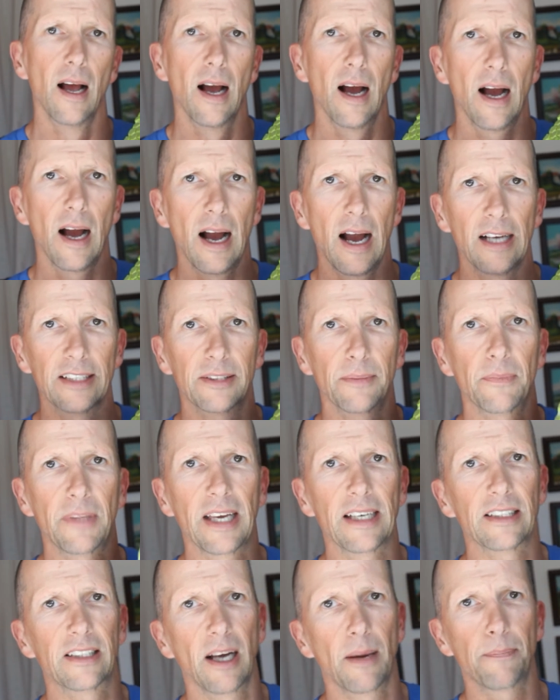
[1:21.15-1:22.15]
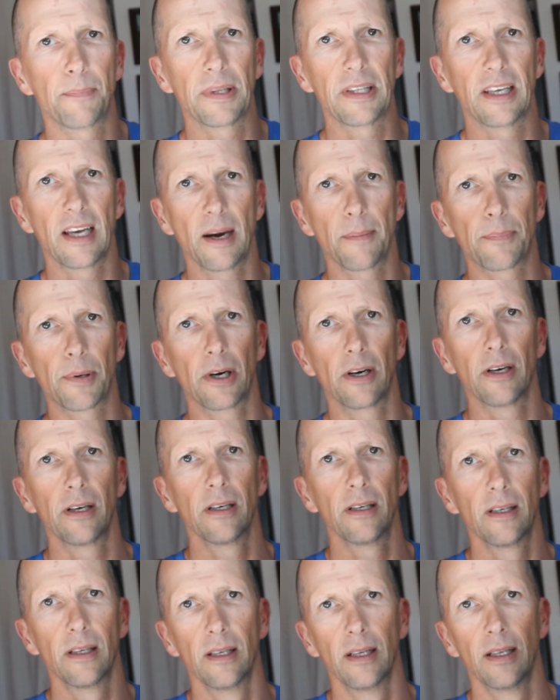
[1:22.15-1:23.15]
Some things up in the
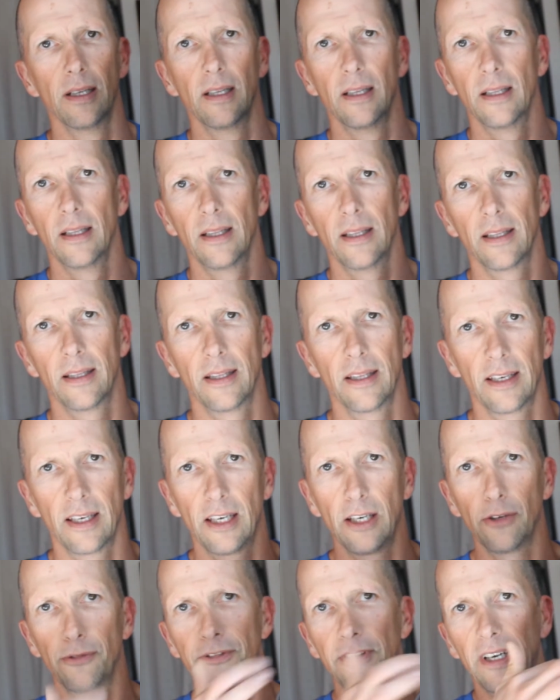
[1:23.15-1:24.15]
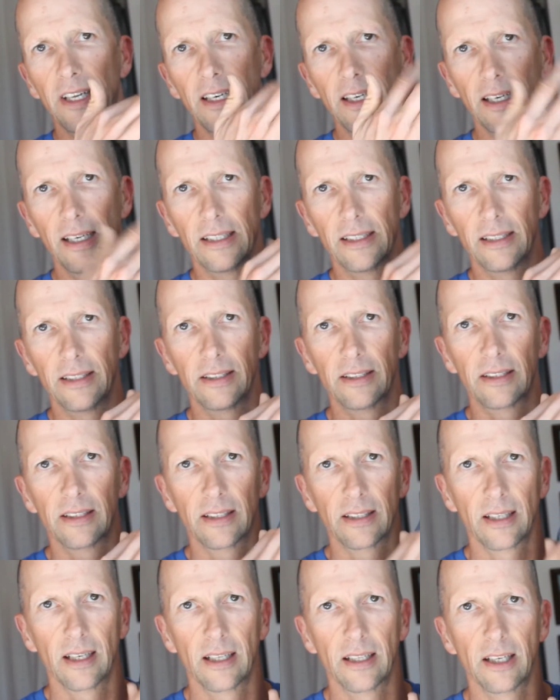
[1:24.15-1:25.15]
upper. Heel fit is
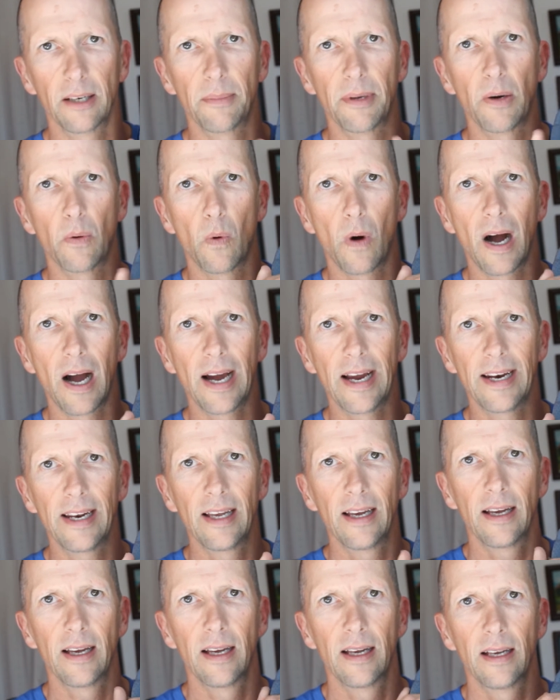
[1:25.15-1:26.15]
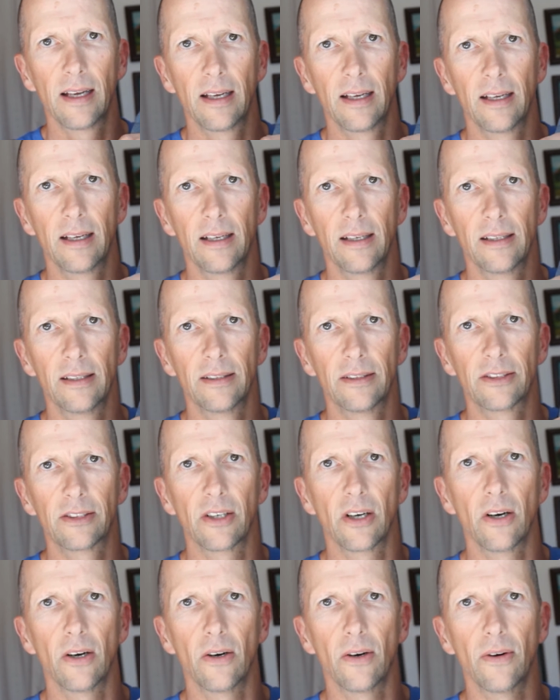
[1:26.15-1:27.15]
a little bit wide,
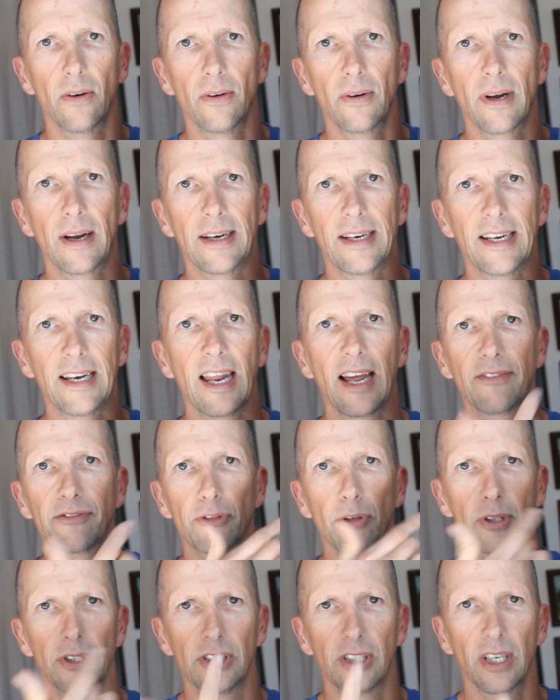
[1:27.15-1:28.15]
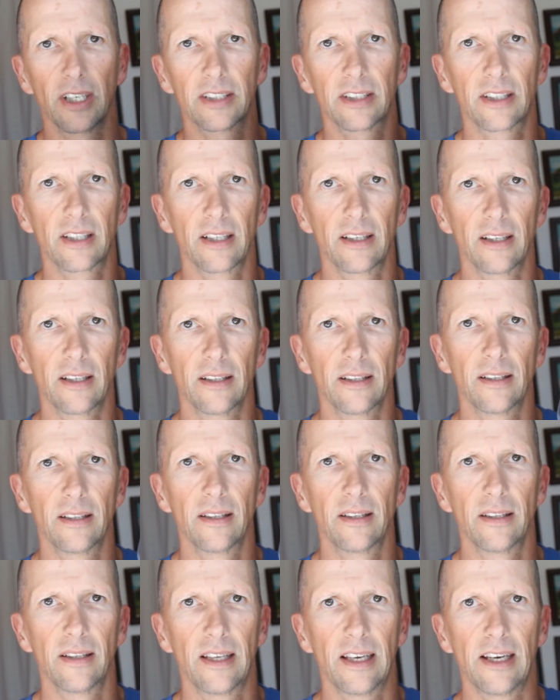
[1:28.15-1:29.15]
so I did have to adjust the
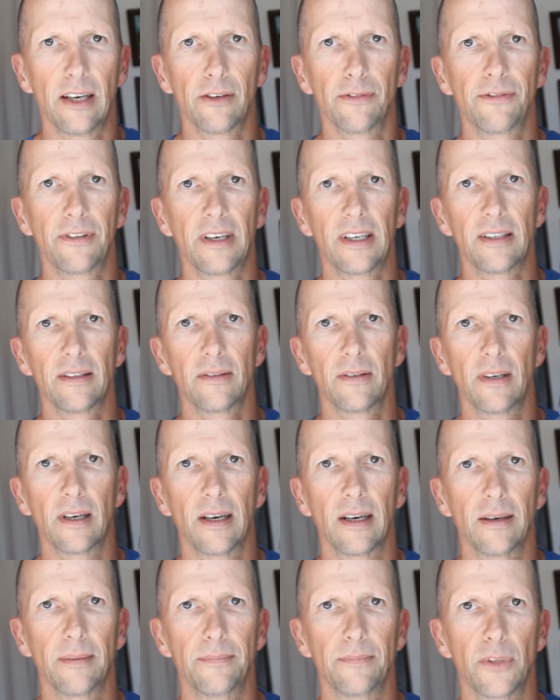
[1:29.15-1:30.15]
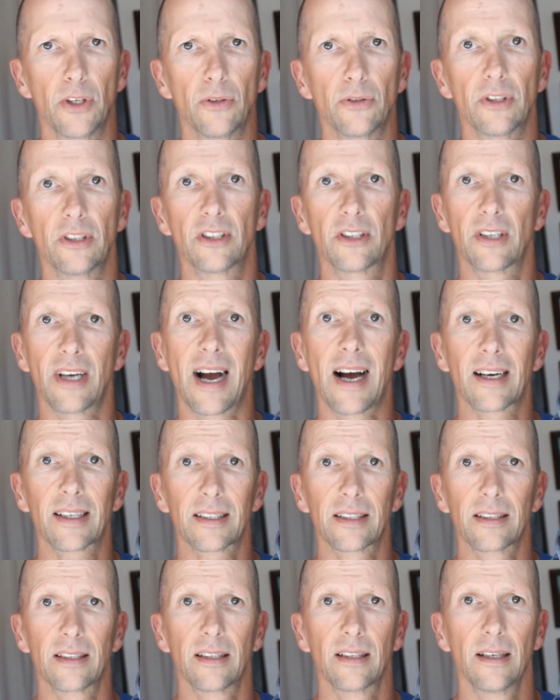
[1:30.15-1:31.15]
heel fit using
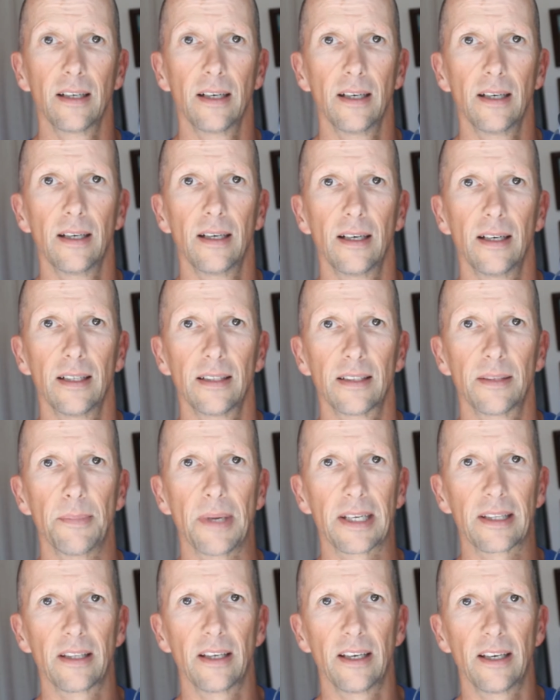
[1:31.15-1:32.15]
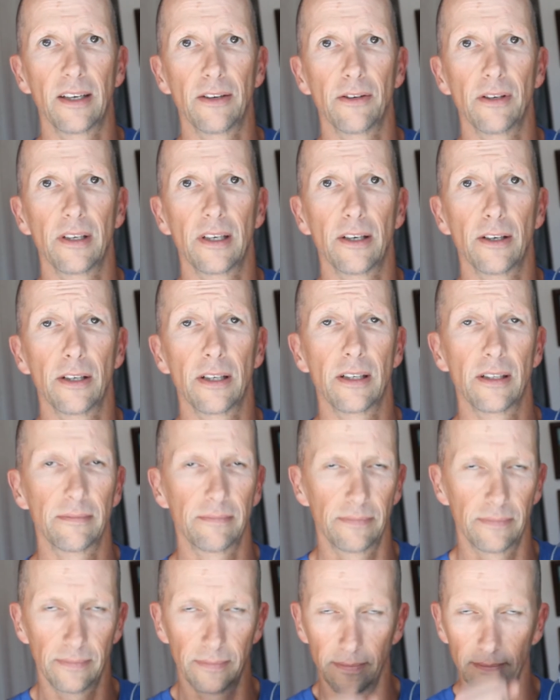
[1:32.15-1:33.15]
socks to make the heel
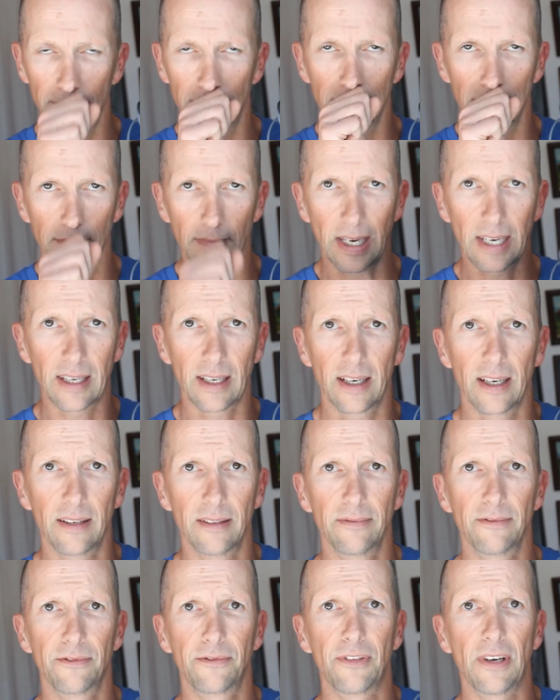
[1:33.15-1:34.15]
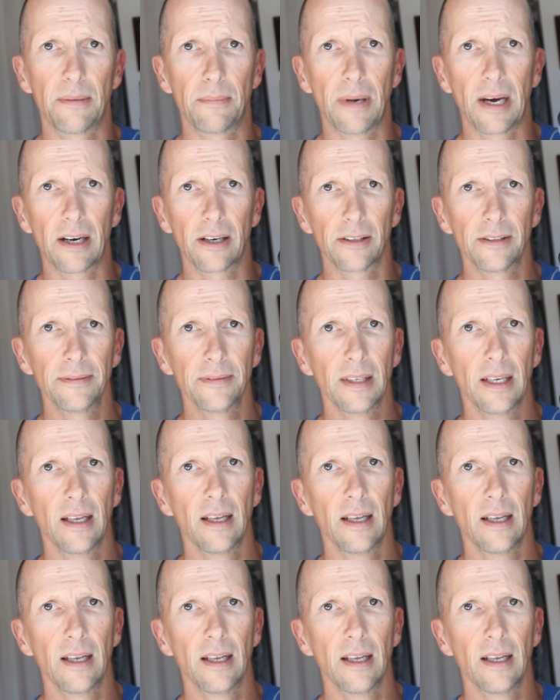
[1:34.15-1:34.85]
make it fit better.